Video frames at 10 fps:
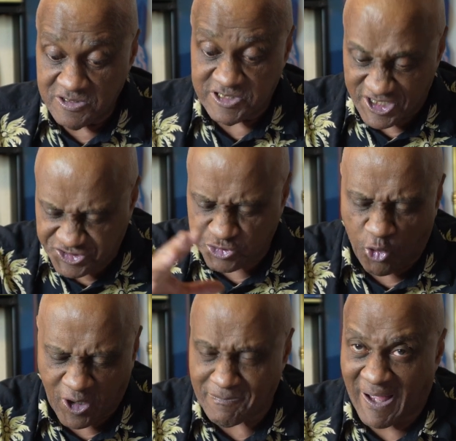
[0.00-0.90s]
Let's
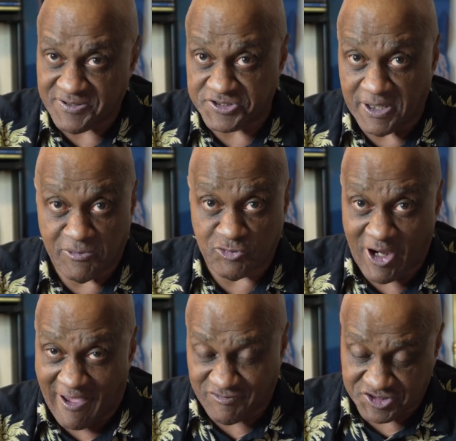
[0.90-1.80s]
talk about the
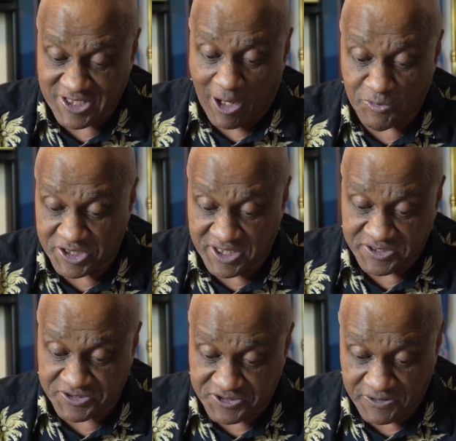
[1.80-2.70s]
demographics. Now we're
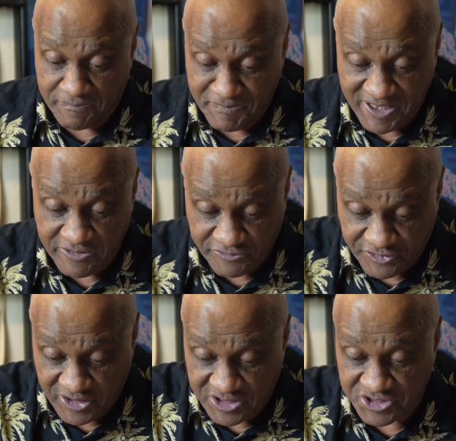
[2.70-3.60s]
getting to the meat of
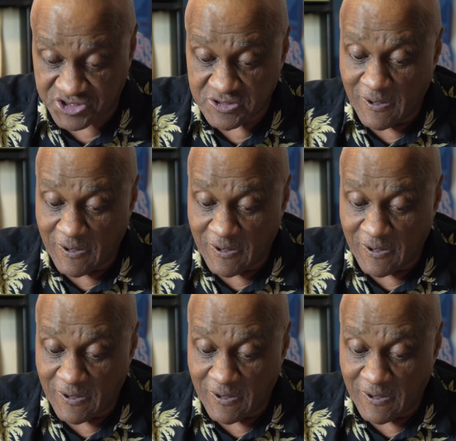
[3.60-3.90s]
things.